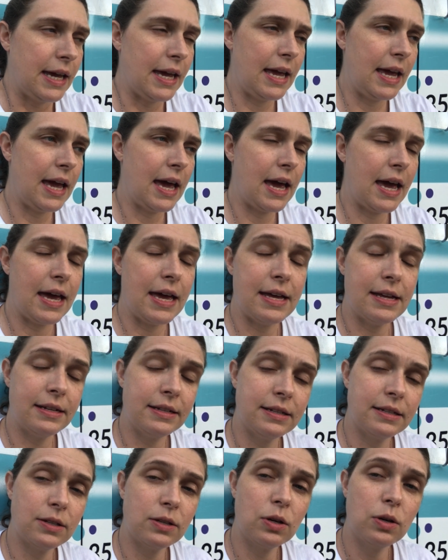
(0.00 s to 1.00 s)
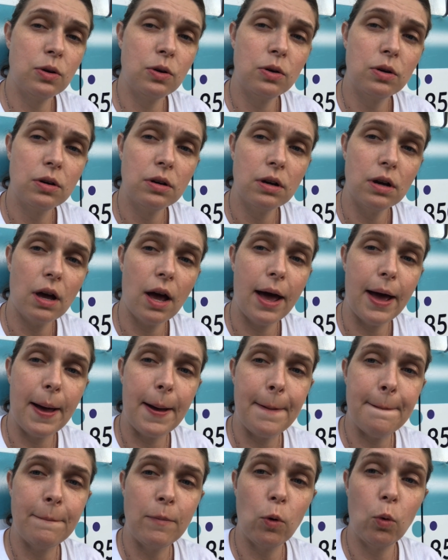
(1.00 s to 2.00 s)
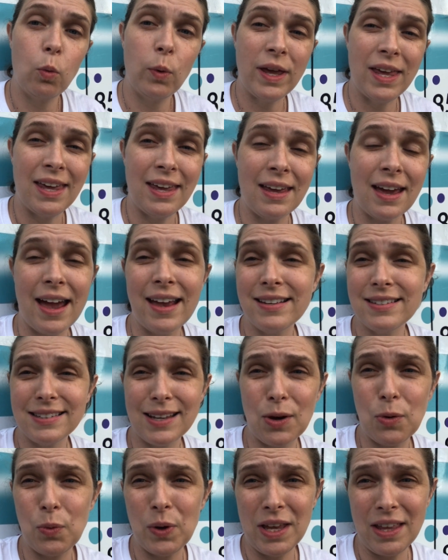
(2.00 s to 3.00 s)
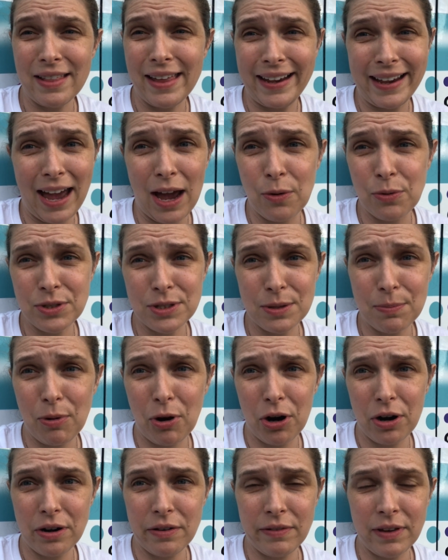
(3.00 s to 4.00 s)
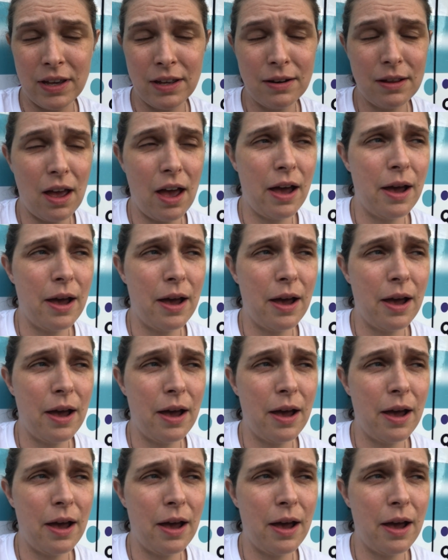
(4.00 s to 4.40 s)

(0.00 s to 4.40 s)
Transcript: And I say we like I was a part of it.